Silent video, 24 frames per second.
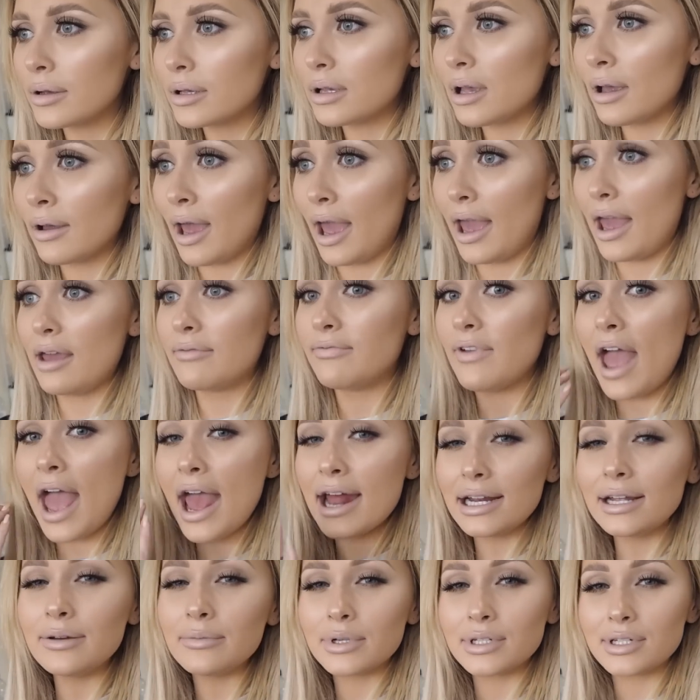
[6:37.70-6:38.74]
Okay, if
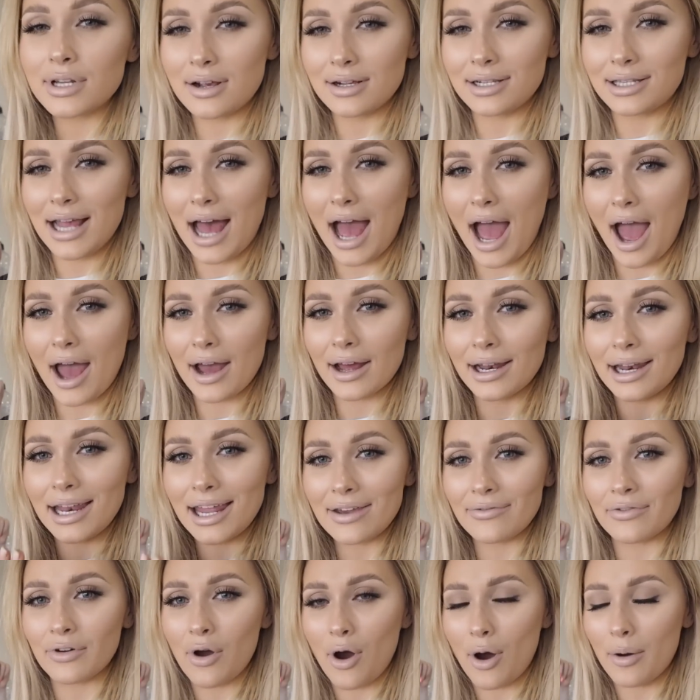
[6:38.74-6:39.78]
anyone does that,
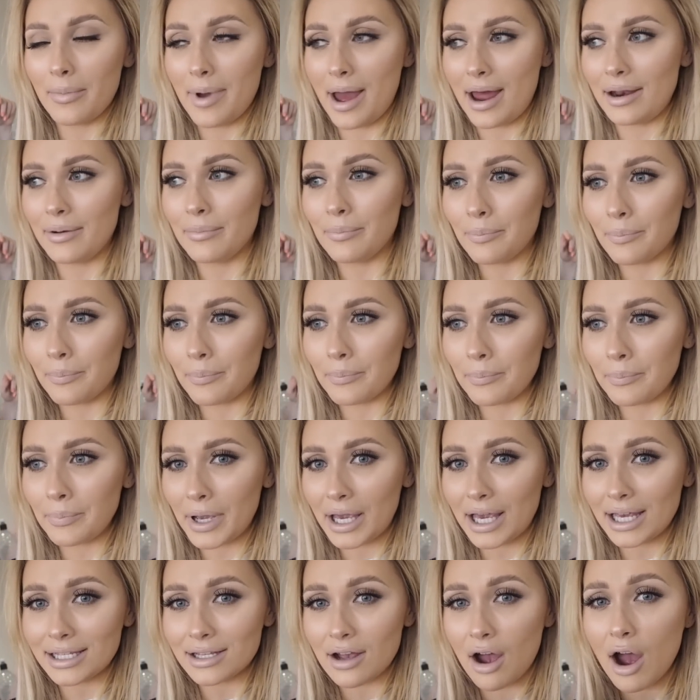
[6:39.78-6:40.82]
leave a comment,
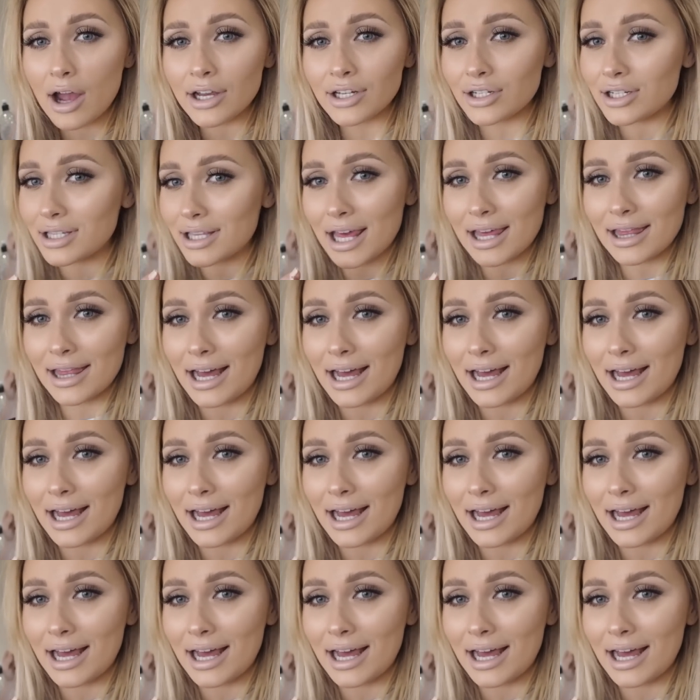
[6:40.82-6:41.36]
because I just think